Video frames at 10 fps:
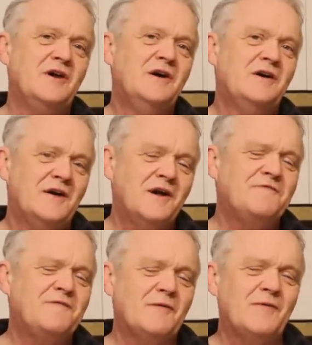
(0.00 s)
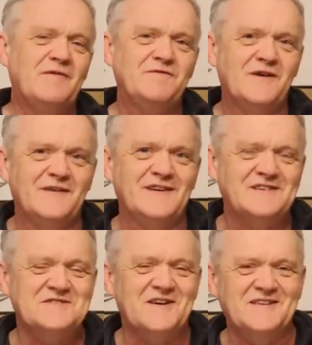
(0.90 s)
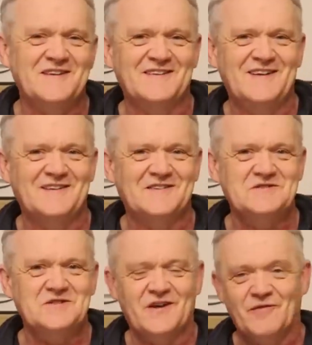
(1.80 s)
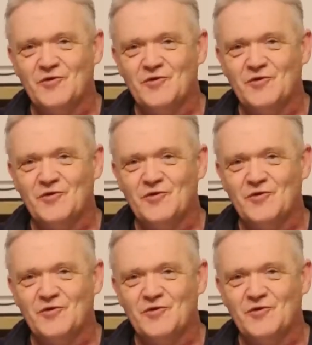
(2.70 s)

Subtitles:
it. And I found that very exciting and interesting.